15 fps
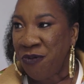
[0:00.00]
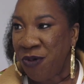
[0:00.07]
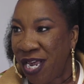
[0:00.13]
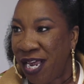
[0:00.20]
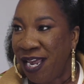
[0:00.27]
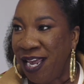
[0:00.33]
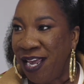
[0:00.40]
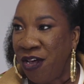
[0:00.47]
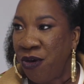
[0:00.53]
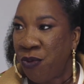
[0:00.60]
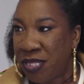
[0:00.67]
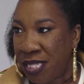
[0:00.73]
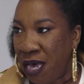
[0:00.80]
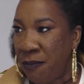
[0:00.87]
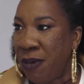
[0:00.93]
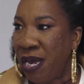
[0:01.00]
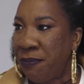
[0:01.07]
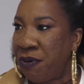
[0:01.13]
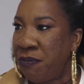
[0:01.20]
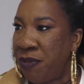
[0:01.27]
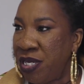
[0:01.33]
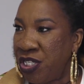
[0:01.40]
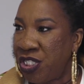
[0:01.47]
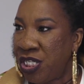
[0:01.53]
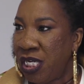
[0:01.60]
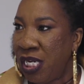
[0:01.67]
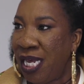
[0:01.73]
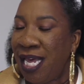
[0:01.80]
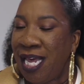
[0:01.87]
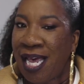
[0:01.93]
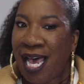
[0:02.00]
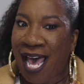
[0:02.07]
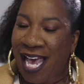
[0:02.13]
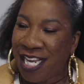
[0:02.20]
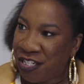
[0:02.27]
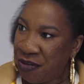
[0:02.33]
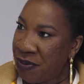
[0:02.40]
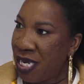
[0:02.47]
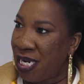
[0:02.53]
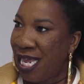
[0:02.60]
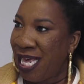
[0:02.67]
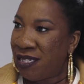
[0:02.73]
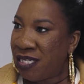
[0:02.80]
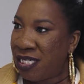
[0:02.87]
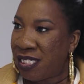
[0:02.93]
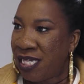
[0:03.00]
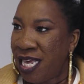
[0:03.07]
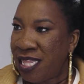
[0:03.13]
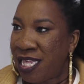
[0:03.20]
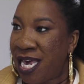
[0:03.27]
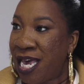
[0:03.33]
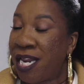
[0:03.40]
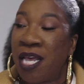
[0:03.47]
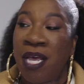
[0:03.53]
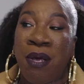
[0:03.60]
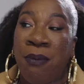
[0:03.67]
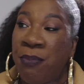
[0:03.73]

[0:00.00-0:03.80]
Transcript: way without my permission, I should be allowed to say that.